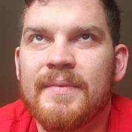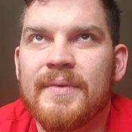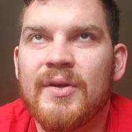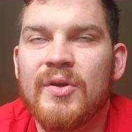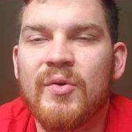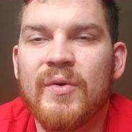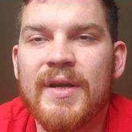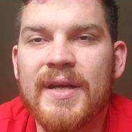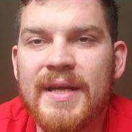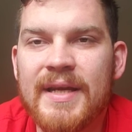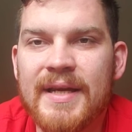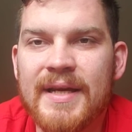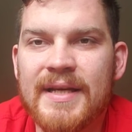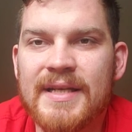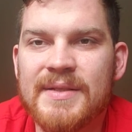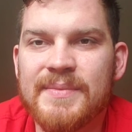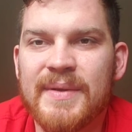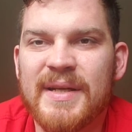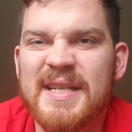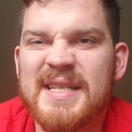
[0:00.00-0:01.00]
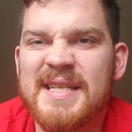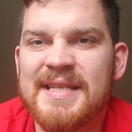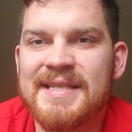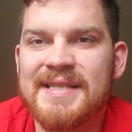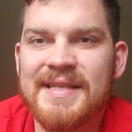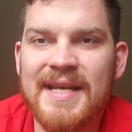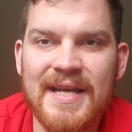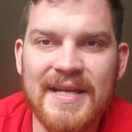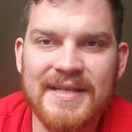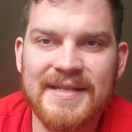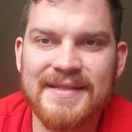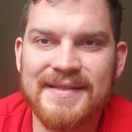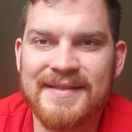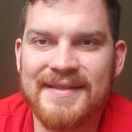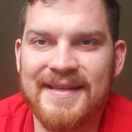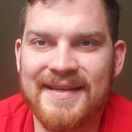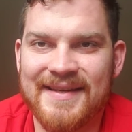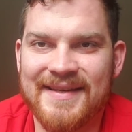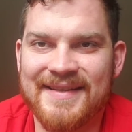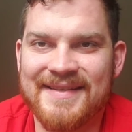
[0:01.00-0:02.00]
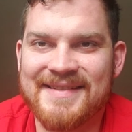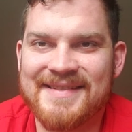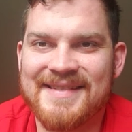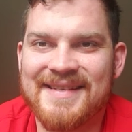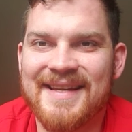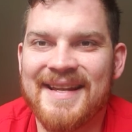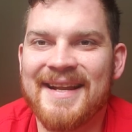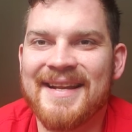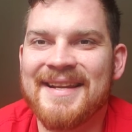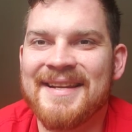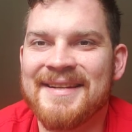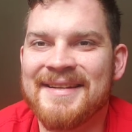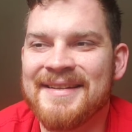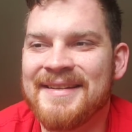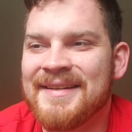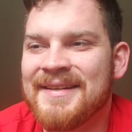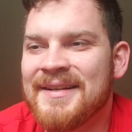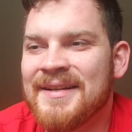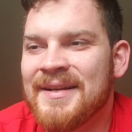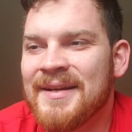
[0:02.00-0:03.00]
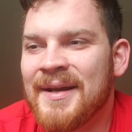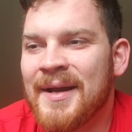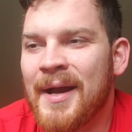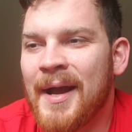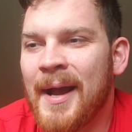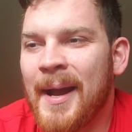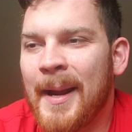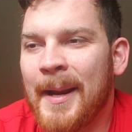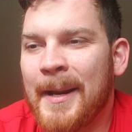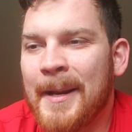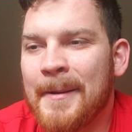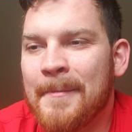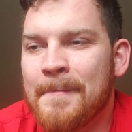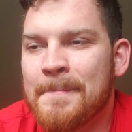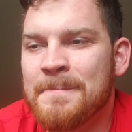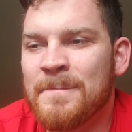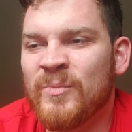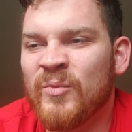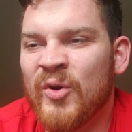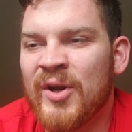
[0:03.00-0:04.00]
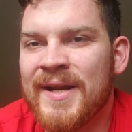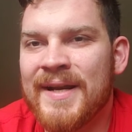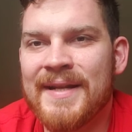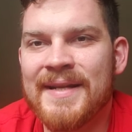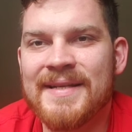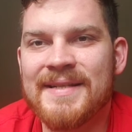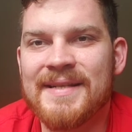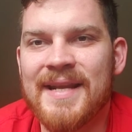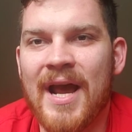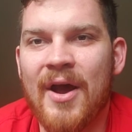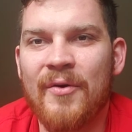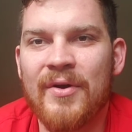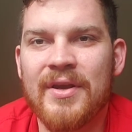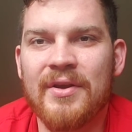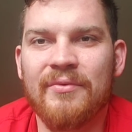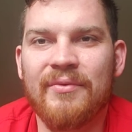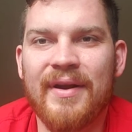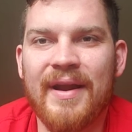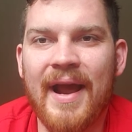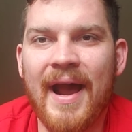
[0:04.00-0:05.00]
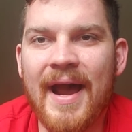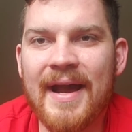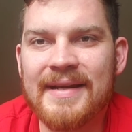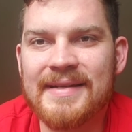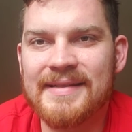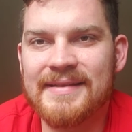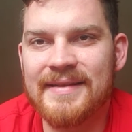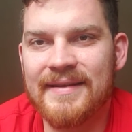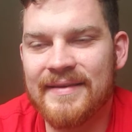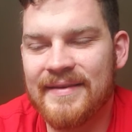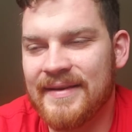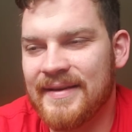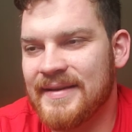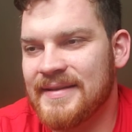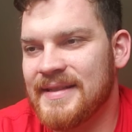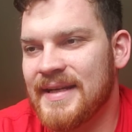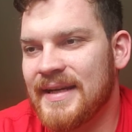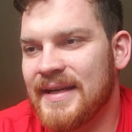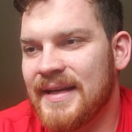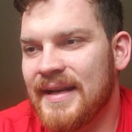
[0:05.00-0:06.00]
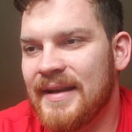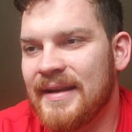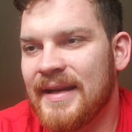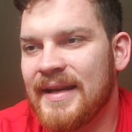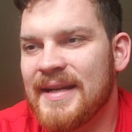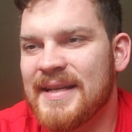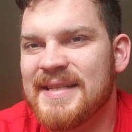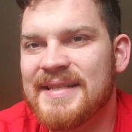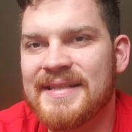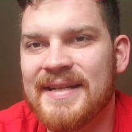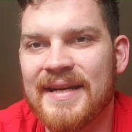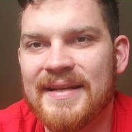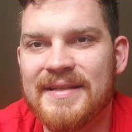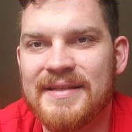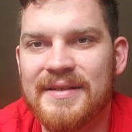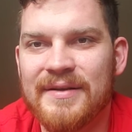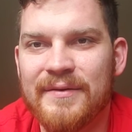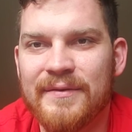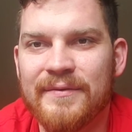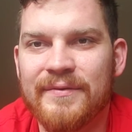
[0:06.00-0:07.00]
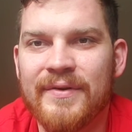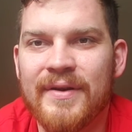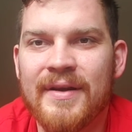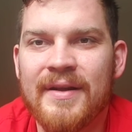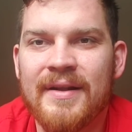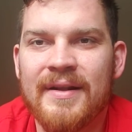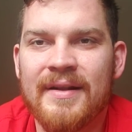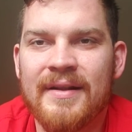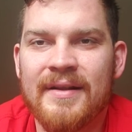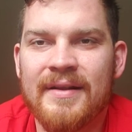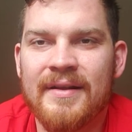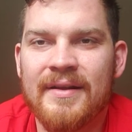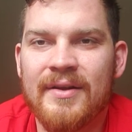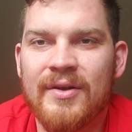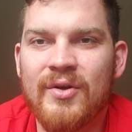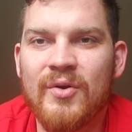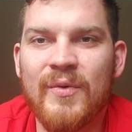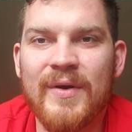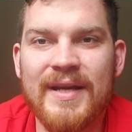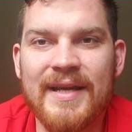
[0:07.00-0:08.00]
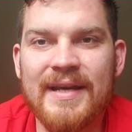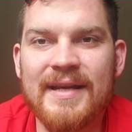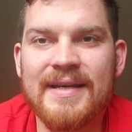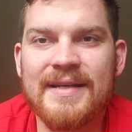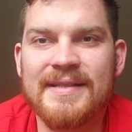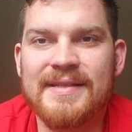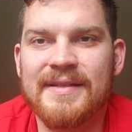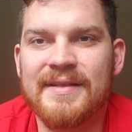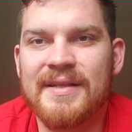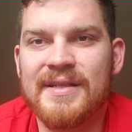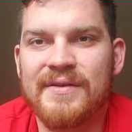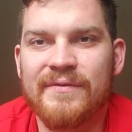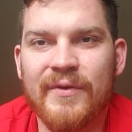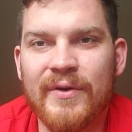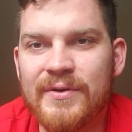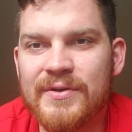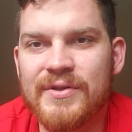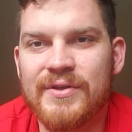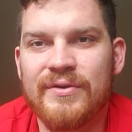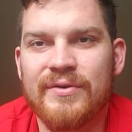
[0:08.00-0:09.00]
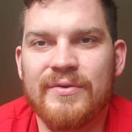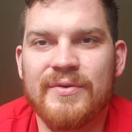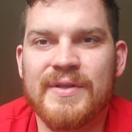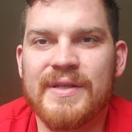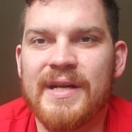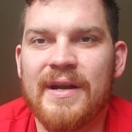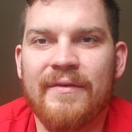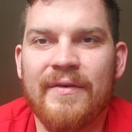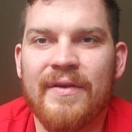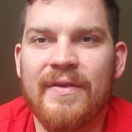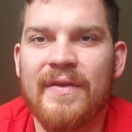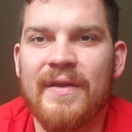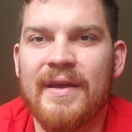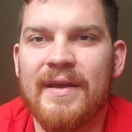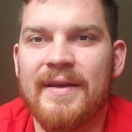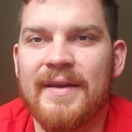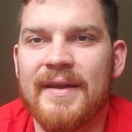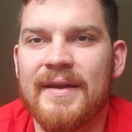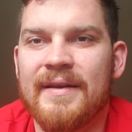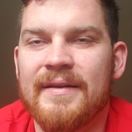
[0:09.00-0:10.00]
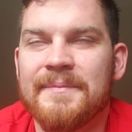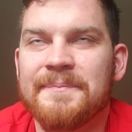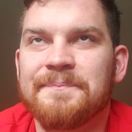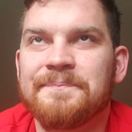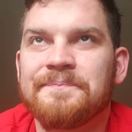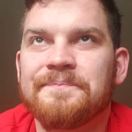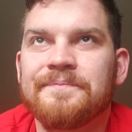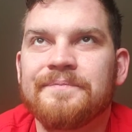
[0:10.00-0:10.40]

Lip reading: who he is because he says things. And I can read how he reacts to things. I can get a sense of who he is and his virtues and everything. And